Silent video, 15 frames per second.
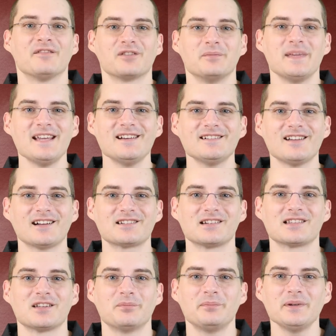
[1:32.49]
From here, Dr.
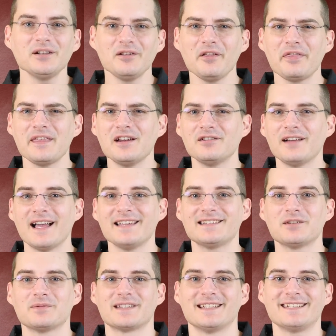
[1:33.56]
Stabile theorized
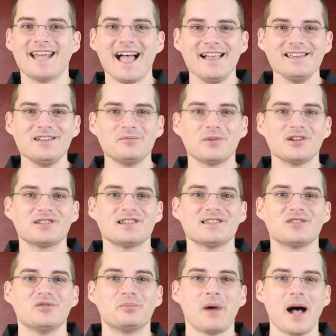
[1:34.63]
it was Italian merchants
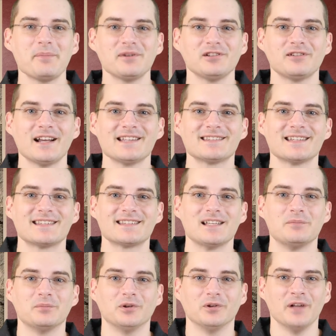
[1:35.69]
who popularized the
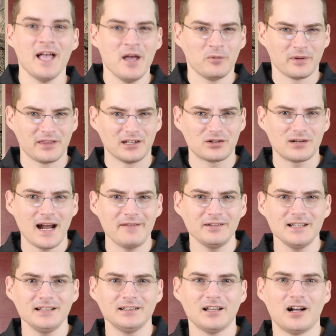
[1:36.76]
symbol, with it
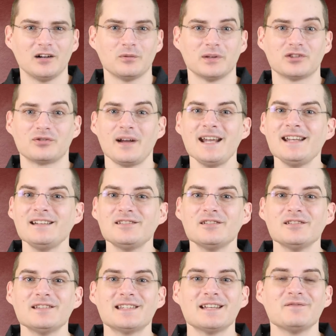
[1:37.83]
traveling along with traded
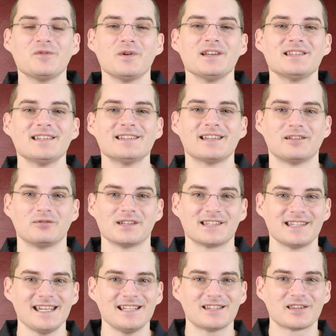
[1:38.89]
goods invoices and
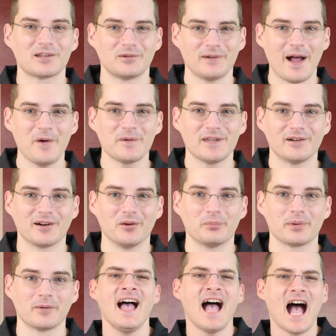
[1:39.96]
receipts throughout Europe.
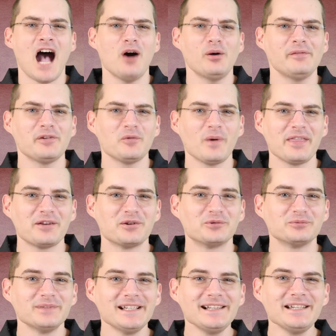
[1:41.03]
However, whether it
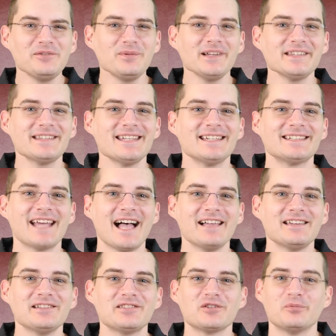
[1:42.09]
really was the
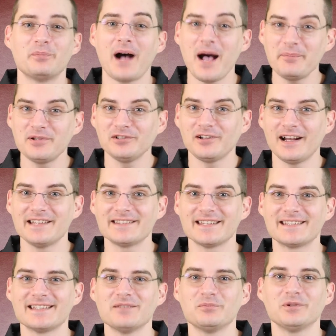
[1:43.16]
Italians who popularized the
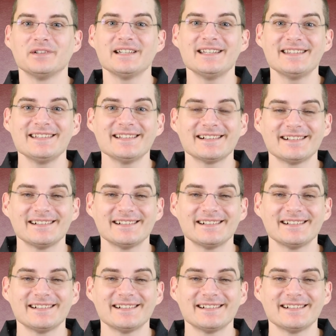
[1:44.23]
symbol isn't